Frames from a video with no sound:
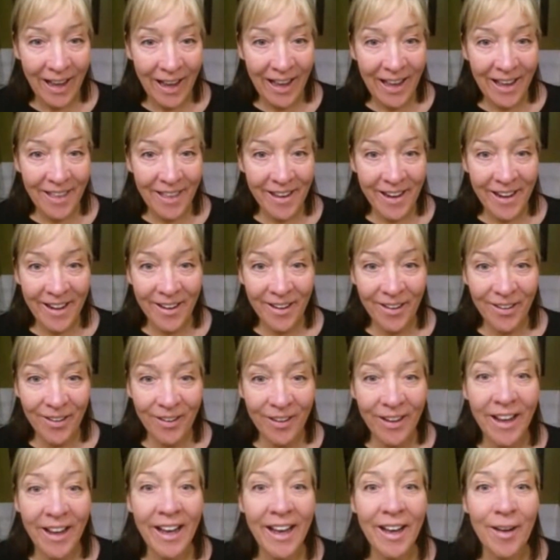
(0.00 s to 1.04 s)
Hi
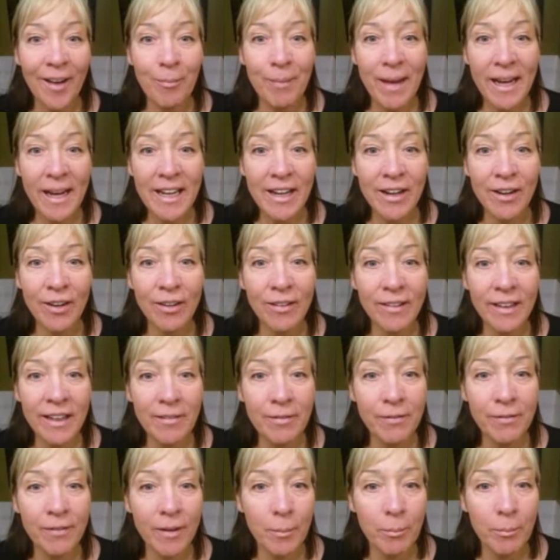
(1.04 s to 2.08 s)
there, Bekki
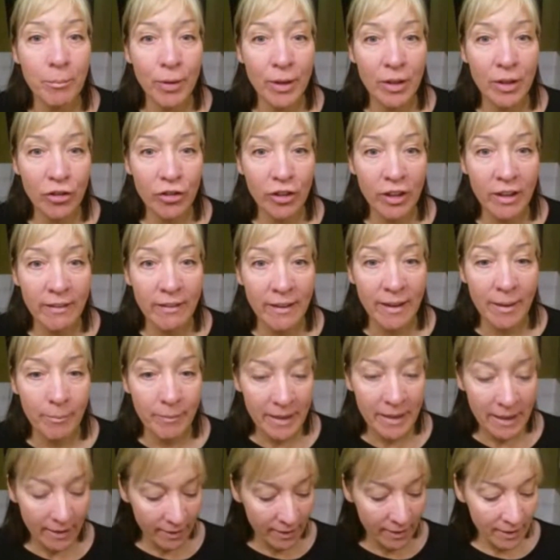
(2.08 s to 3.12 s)
Hurley from British
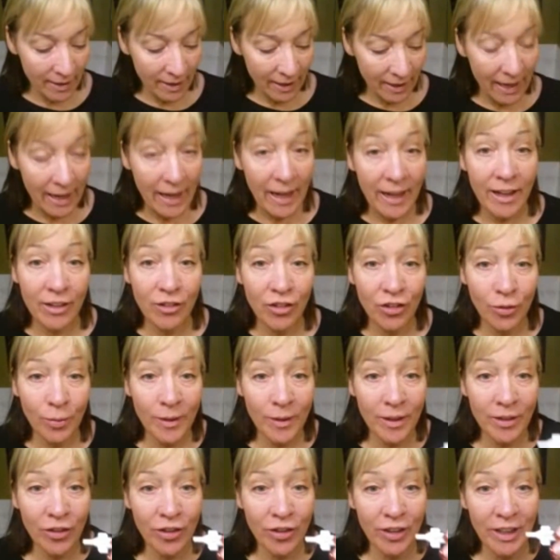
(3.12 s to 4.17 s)
Columbia, and I just
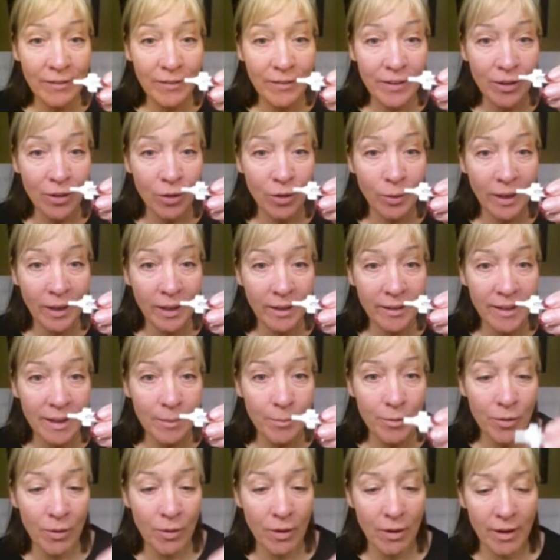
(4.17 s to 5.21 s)
wanted to give you a quick
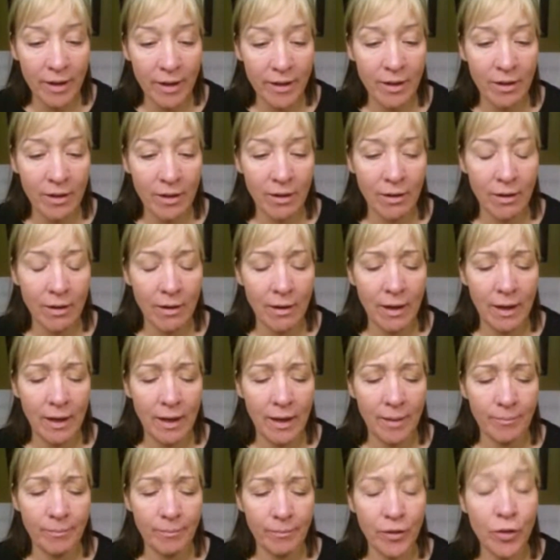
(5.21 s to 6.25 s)
demo on
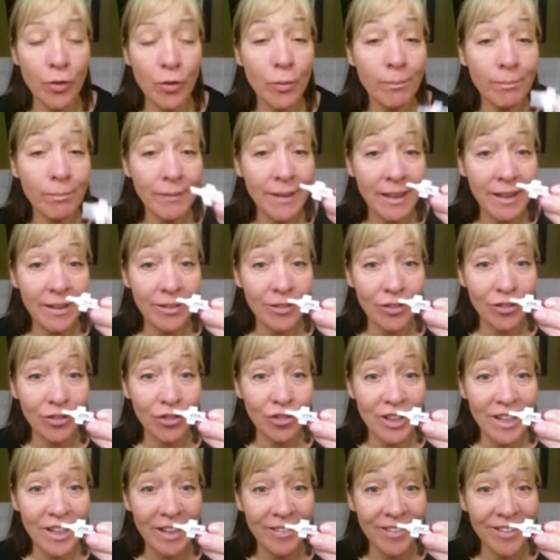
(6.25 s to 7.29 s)
our new
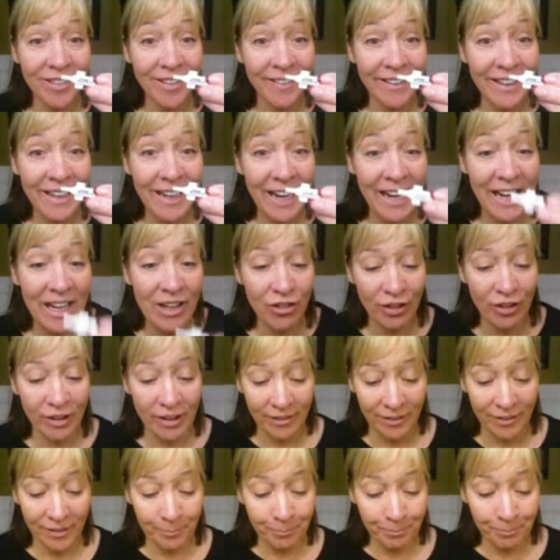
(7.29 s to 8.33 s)
Instantly
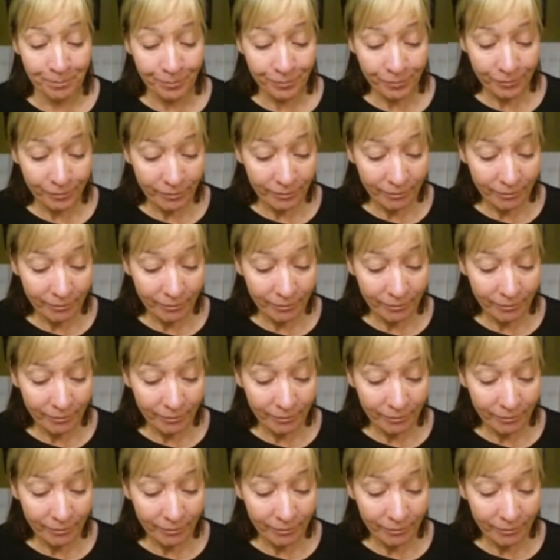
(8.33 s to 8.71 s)
Ageless.